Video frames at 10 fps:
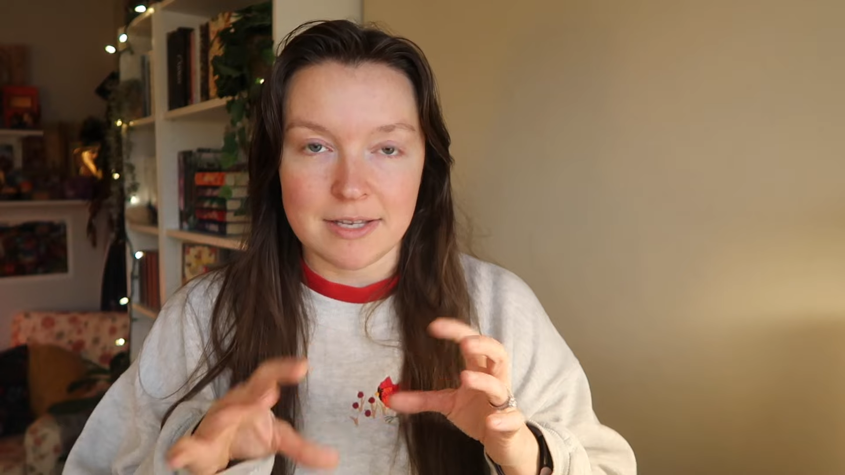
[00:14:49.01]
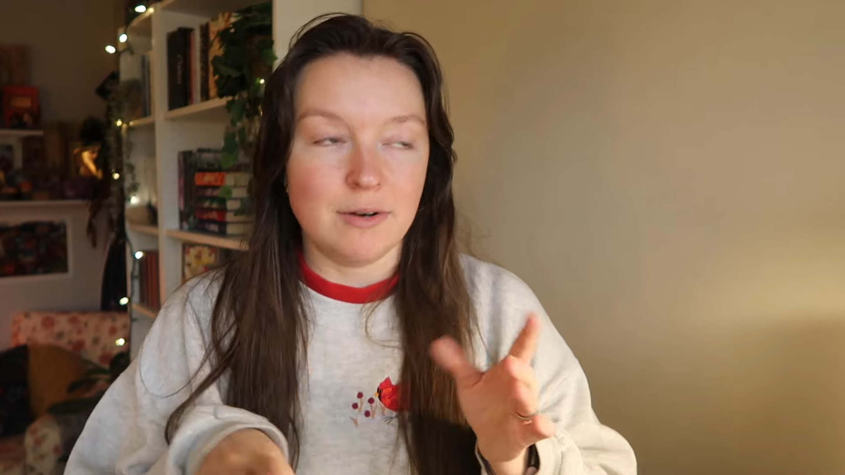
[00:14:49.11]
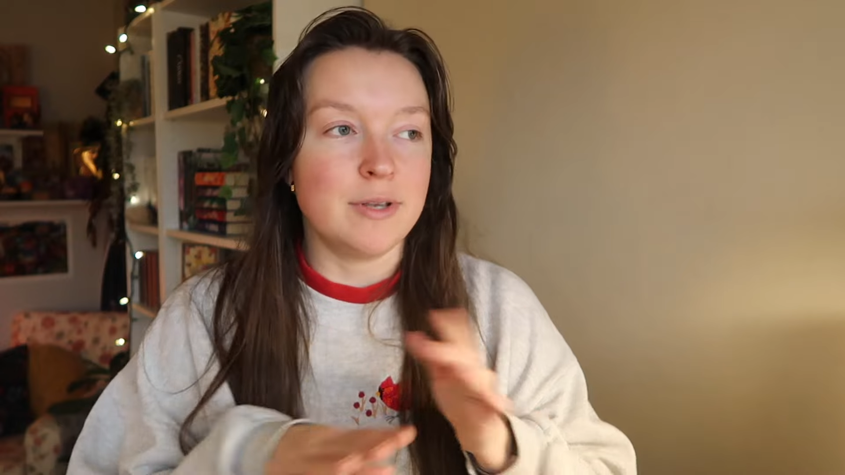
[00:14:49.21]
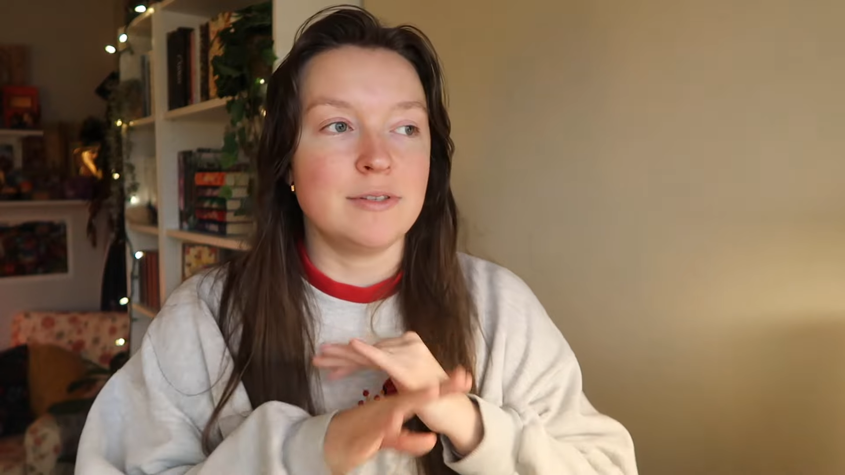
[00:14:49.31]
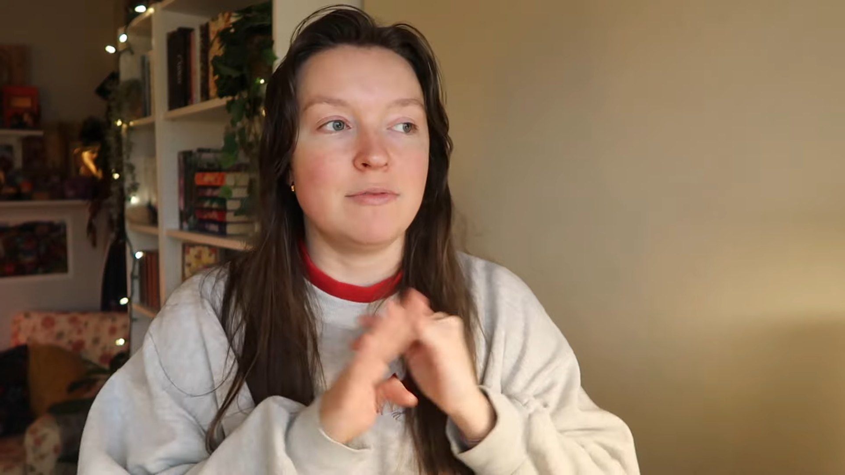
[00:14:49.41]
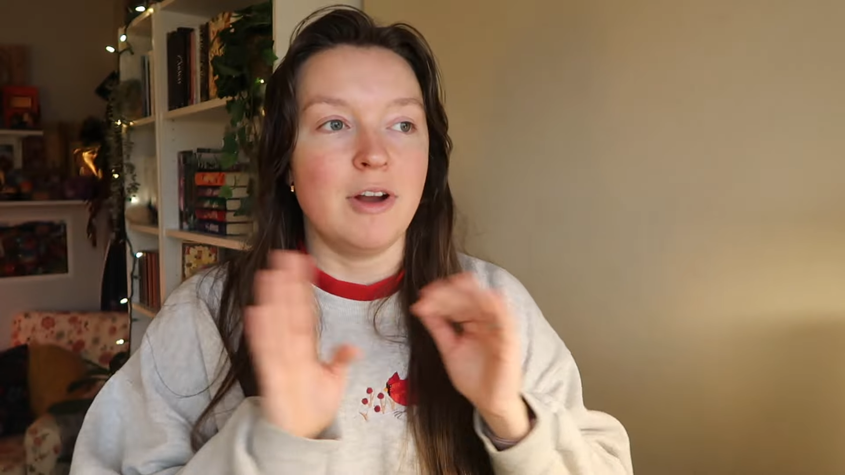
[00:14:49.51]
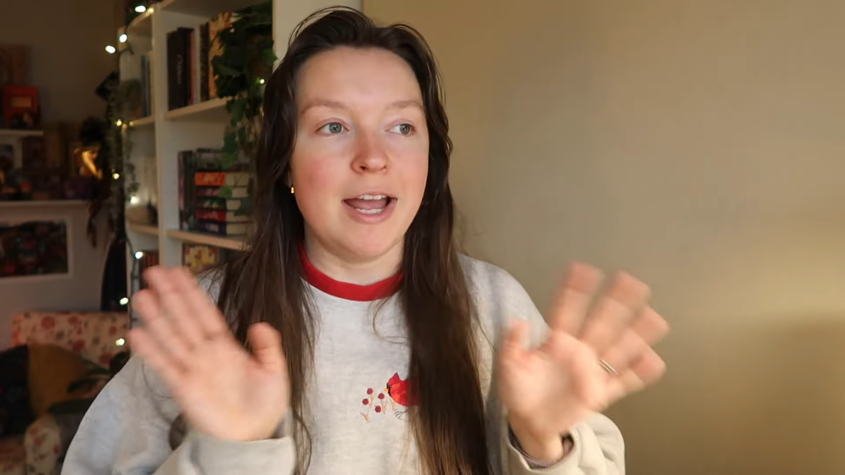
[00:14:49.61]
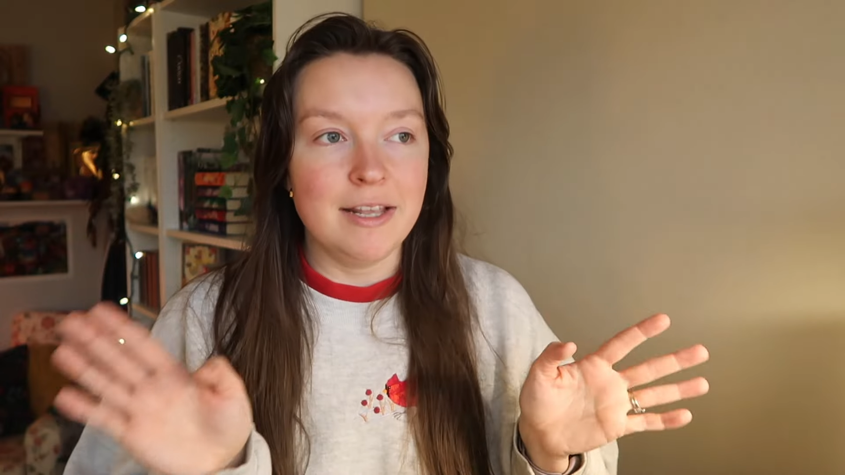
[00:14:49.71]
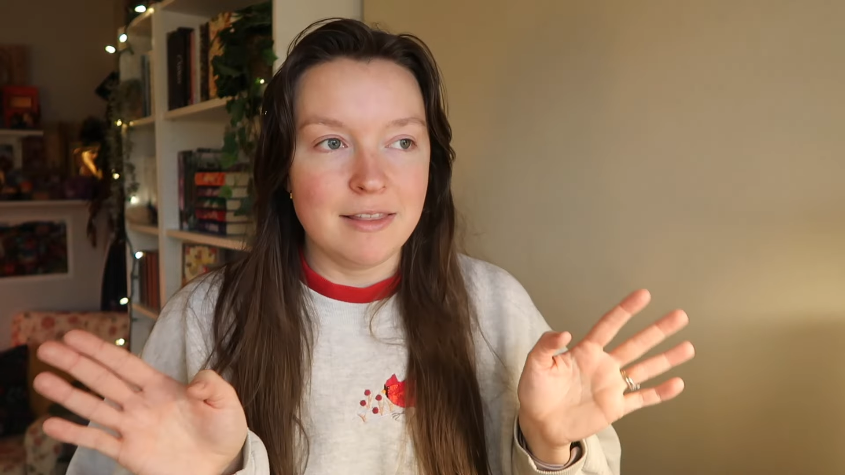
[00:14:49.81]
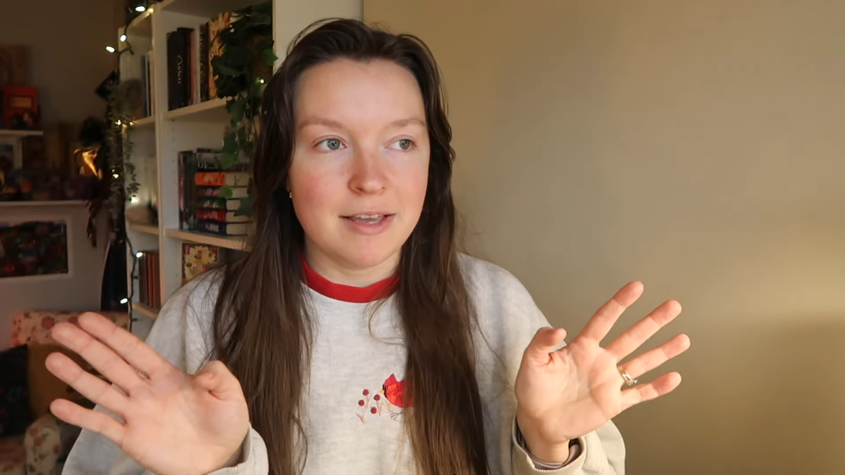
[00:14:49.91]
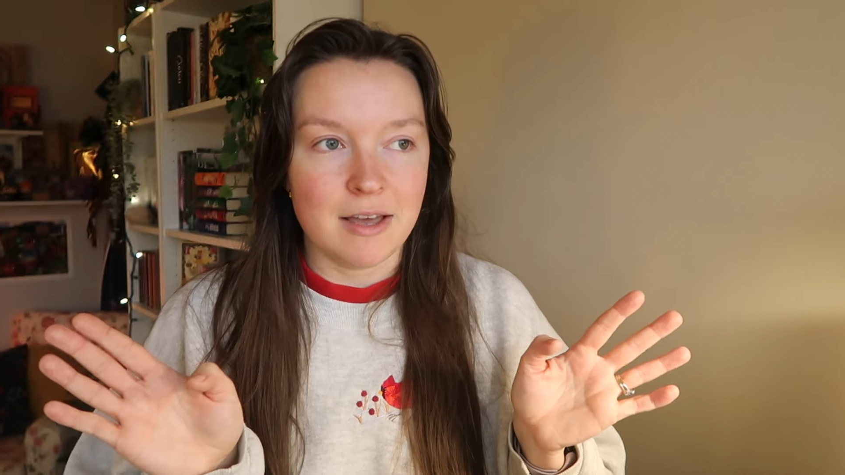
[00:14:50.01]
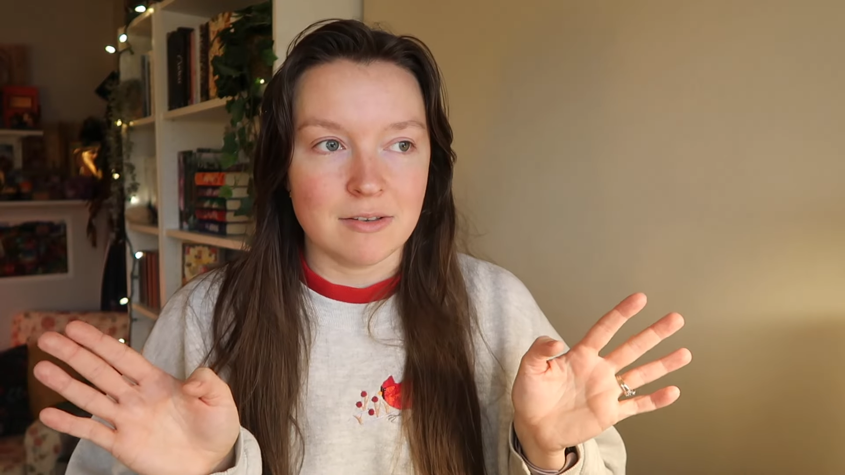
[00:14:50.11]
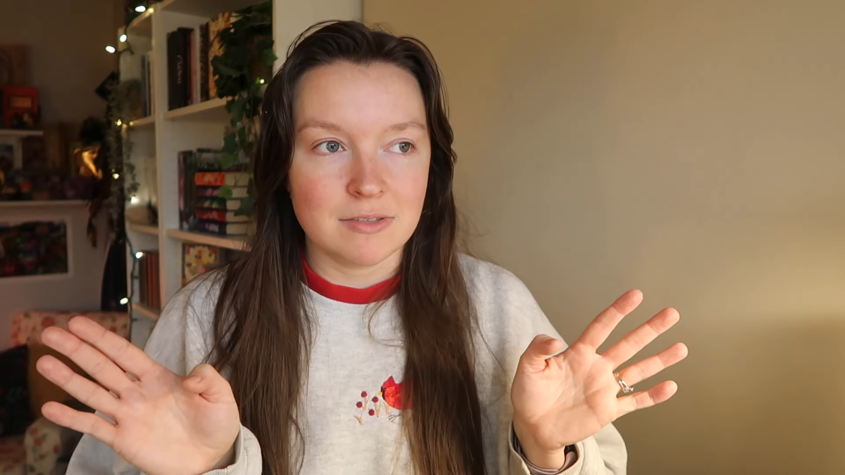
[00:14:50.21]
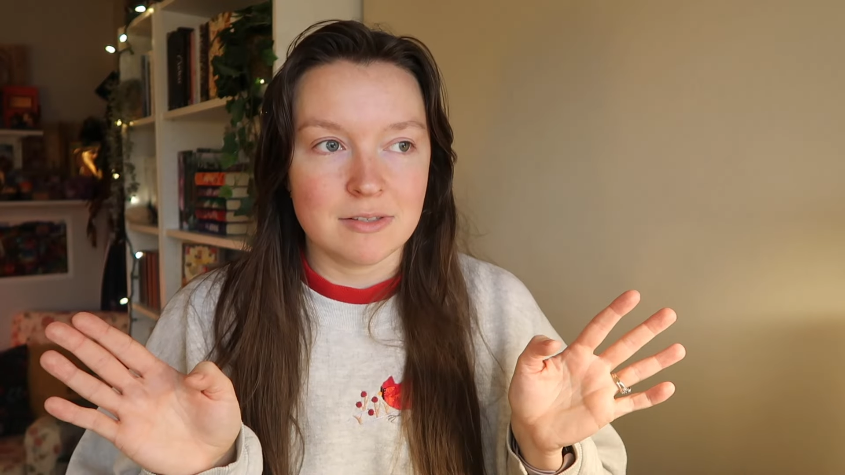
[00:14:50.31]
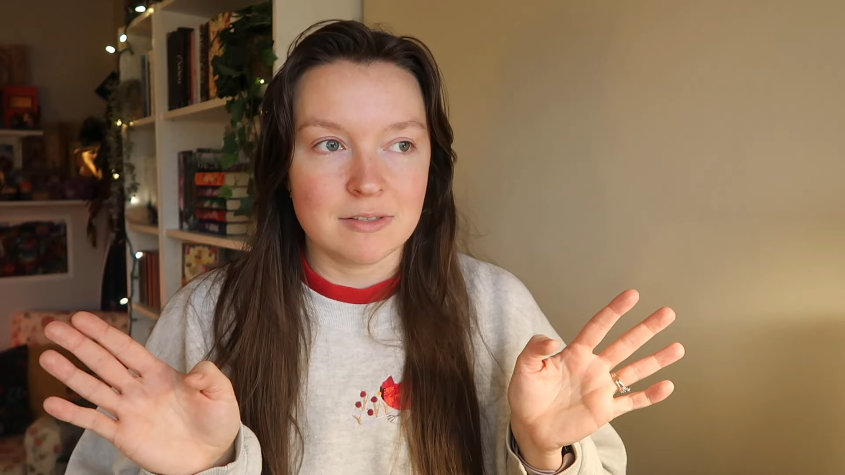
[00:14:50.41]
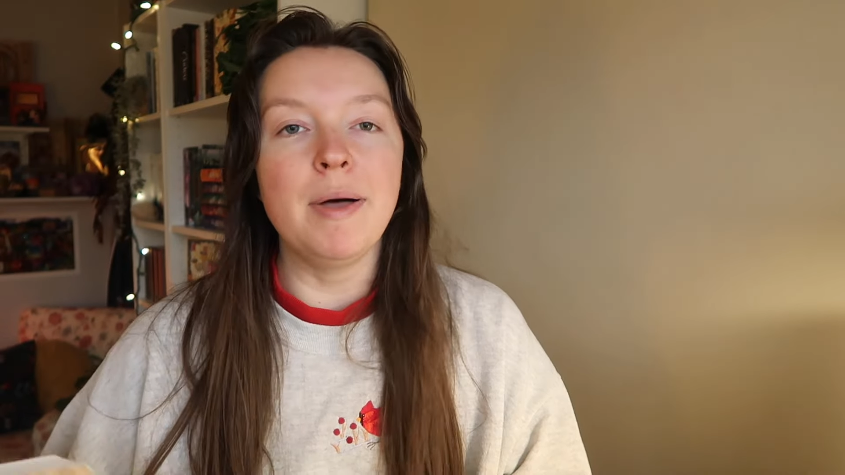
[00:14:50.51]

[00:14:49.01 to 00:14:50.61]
I don't use it for anything else